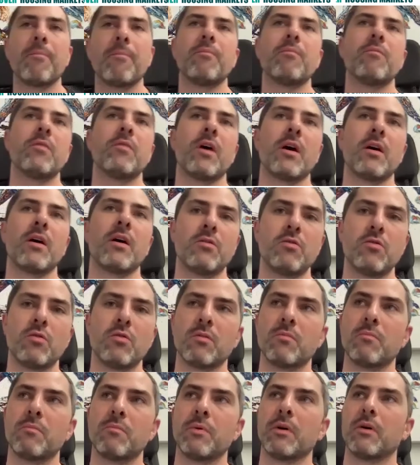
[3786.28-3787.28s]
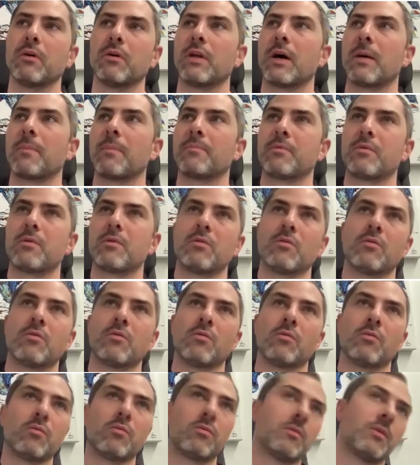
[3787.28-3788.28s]
then you can build up
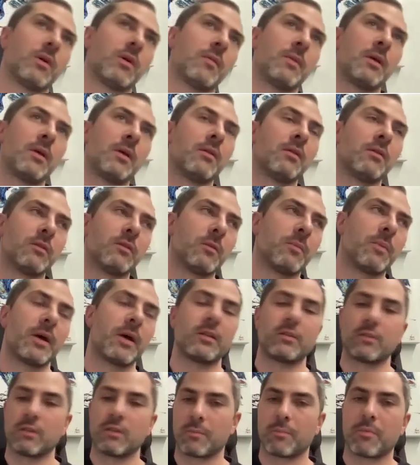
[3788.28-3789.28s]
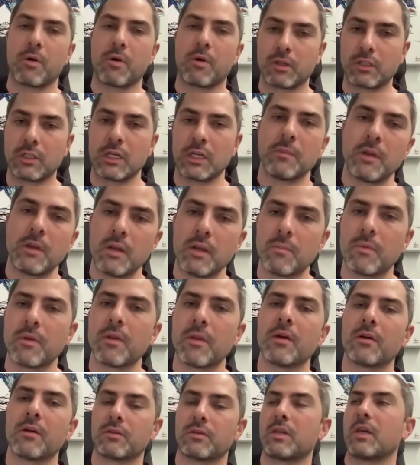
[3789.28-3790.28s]
to, I mean, depends on the proximity,
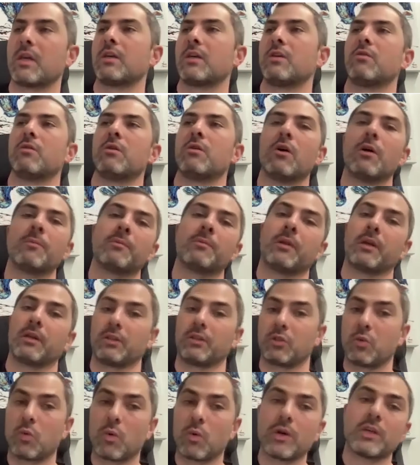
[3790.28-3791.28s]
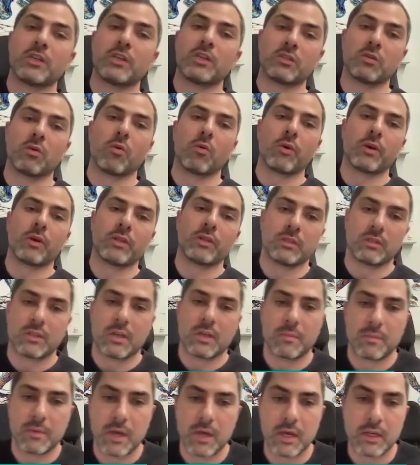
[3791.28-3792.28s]
but they're saying you can go up to like 20 stories in
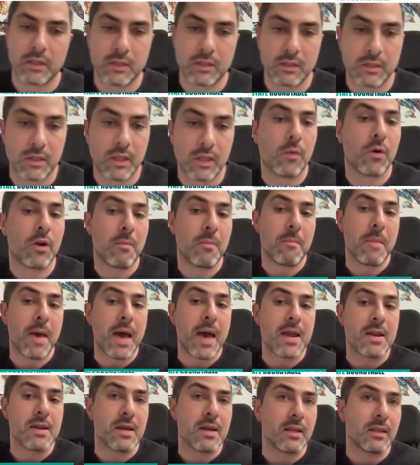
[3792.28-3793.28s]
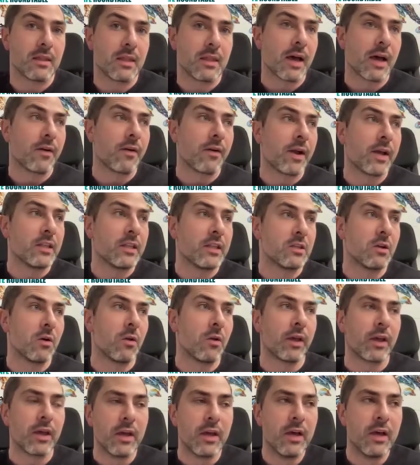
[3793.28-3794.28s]
some cases. They want to mandate that, right?
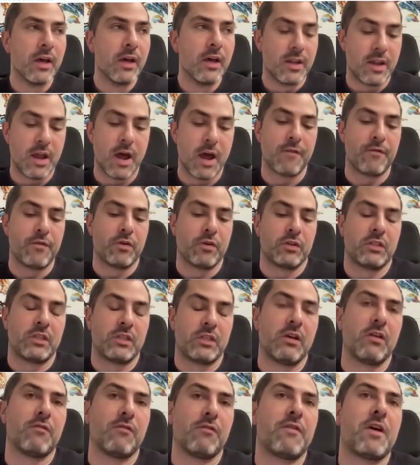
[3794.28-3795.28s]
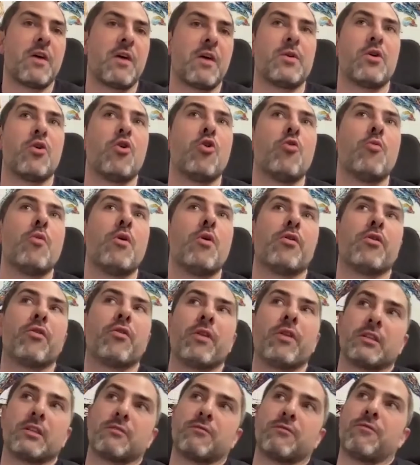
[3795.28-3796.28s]
So like now, if you're a single family homeowner
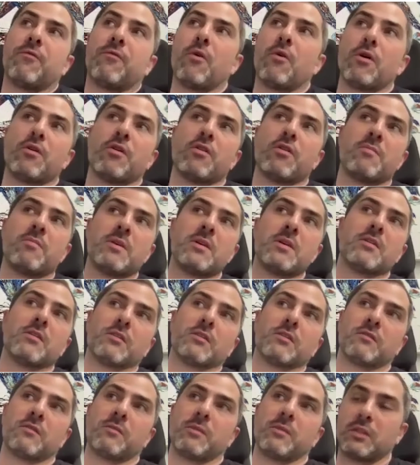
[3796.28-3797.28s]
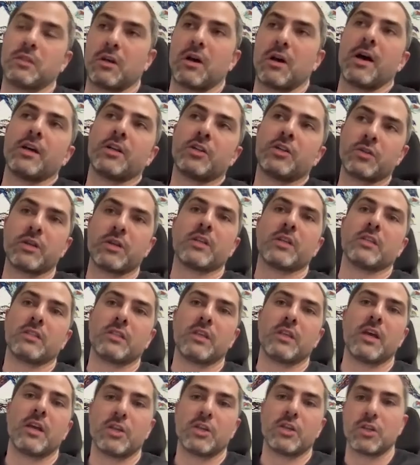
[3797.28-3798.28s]
that's 400 meters from a SkyTrain
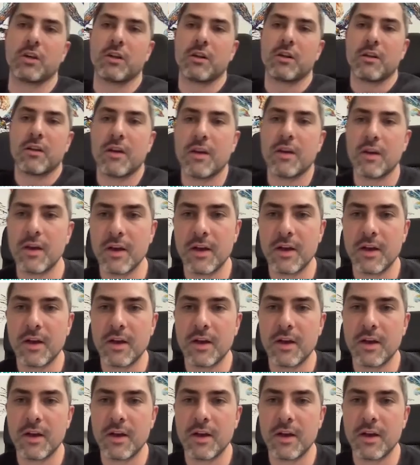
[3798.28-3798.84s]
station,